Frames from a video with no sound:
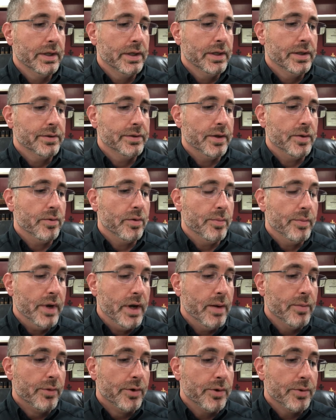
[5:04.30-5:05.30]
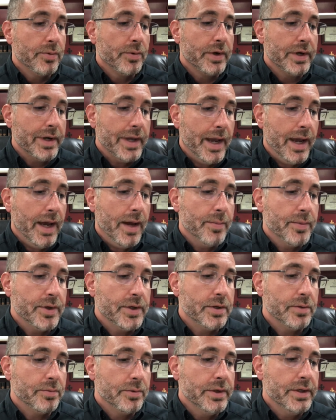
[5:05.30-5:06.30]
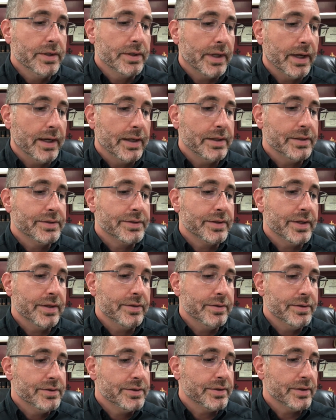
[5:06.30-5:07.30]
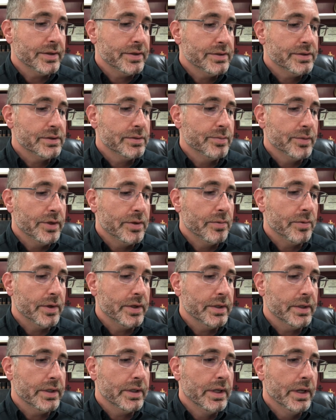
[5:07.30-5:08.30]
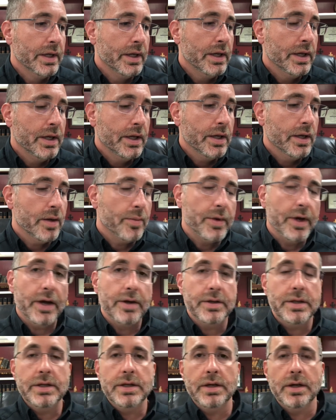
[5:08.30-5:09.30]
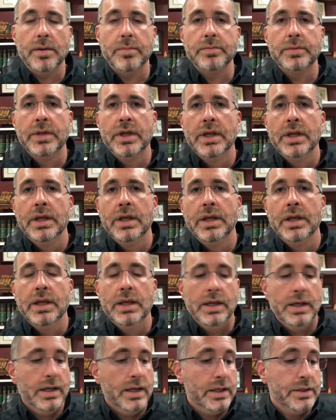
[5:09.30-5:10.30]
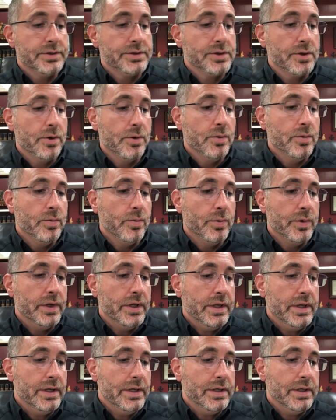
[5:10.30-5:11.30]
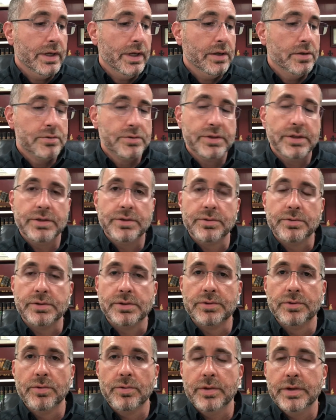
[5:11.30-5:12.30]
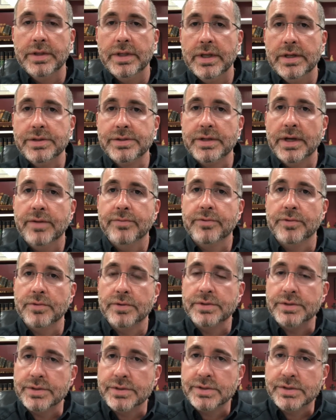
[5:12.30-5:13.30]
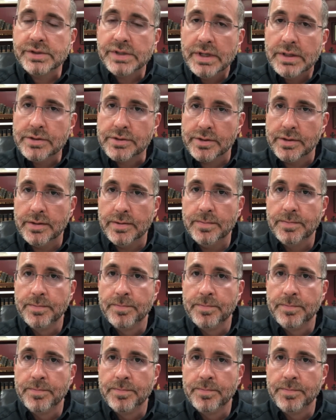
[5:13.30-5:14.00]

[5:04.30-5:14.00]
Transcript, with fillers: they remembered what had happened and realized that these things had been written about him. And so when he enters into his glory, that is after his ascension,